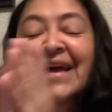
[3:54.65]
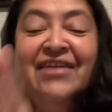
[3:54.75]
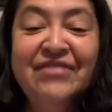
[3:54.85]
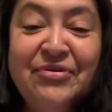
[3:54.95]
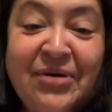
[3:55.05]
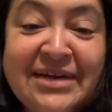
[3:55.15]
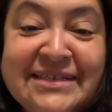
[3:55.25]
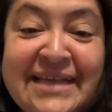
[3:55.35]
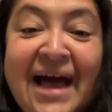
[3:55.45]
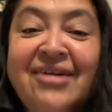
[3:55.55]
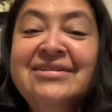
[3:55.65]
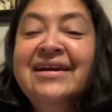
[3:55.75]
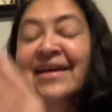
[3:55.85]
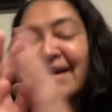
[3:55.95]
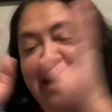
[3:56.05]
If it works out,
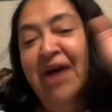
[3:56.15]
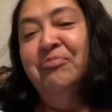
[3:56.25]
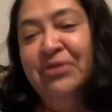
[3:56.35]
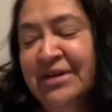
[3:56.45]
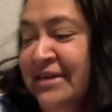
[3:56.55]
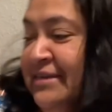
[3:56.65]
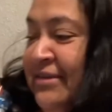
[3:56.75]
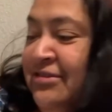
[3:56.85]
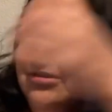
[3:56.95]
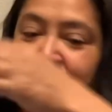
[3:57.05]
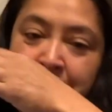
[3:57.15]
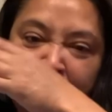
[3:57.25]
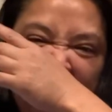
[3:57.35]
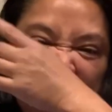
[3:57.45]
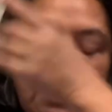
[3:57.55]
I'll put it in there too.
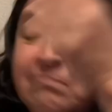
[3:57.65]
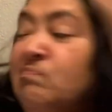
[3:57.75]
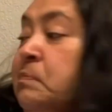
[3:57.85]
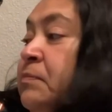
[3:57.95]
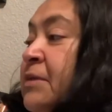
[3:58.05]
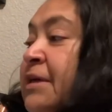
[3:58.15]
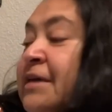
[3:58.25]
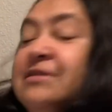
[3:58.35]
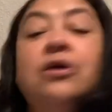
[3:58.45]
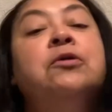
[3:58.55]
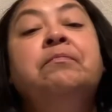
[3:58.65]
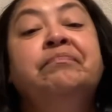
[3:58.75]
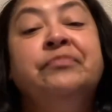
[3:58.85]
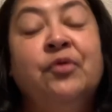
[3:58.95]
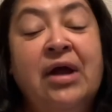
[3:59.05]
Okay, so
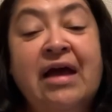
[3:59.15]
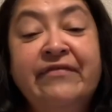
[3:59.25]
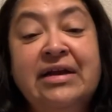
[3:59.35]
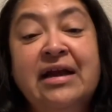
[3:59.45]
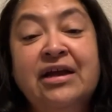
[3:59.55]
we're having a